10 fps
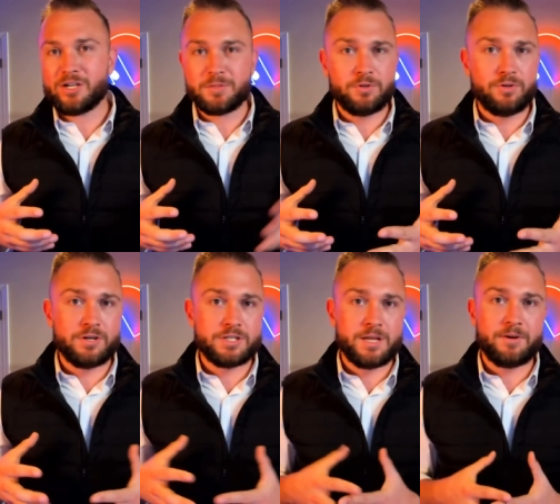
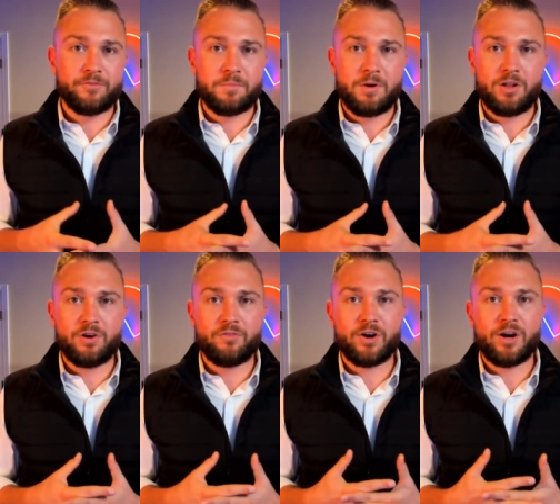entrepreneurs coming from all
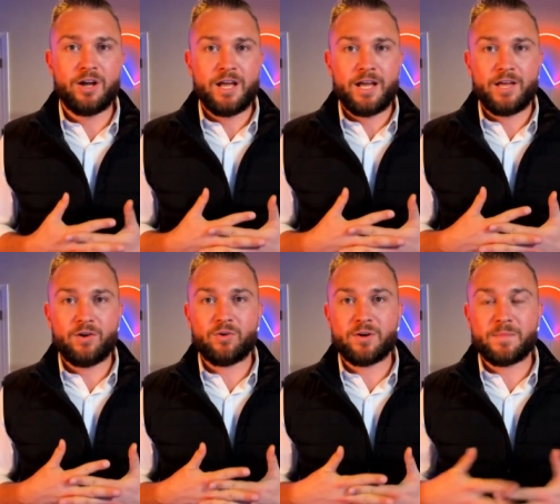over in
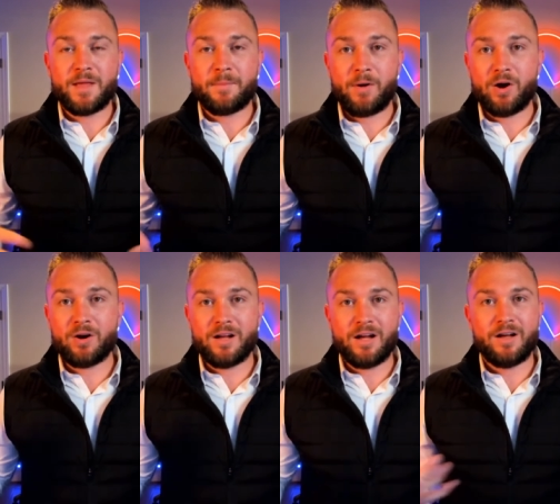order to be a
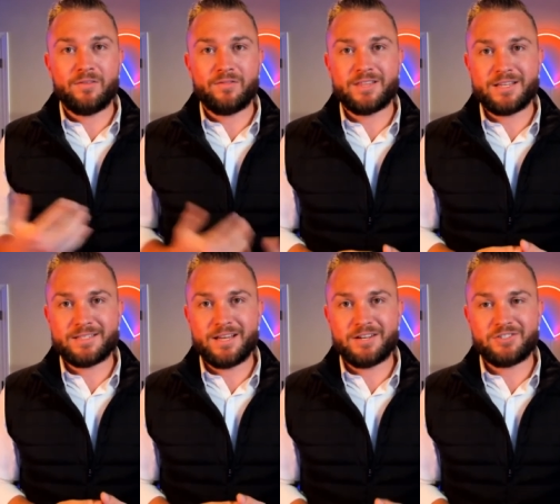part of
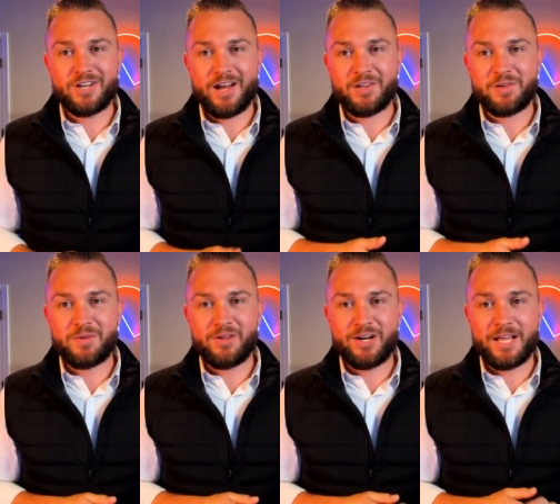this sunshine
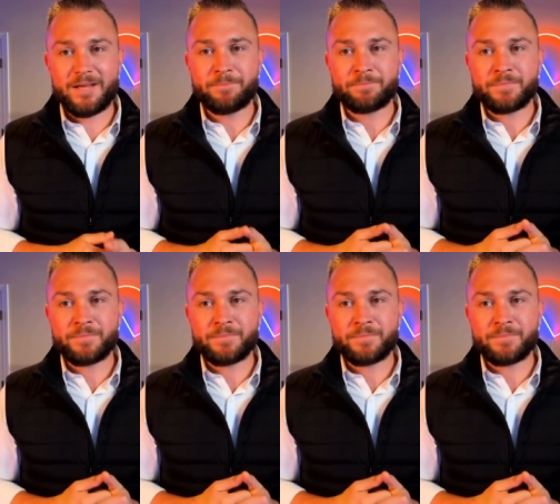community.